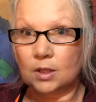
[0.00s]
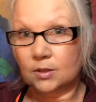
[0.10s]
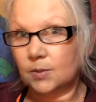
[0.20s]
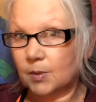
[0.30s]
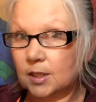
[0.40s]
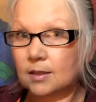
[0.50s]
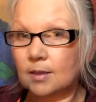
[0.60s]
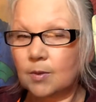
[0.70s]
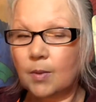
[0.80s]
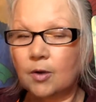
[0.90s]
and speak to
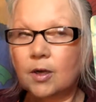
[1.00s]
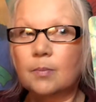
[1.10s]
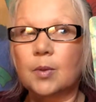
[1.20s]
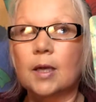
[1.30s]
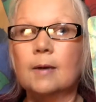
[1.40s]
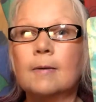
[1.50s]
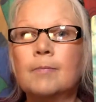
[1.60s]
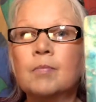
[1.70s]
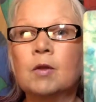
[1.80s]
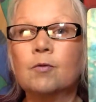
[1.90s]
them about it. But
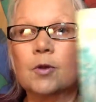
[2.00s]
for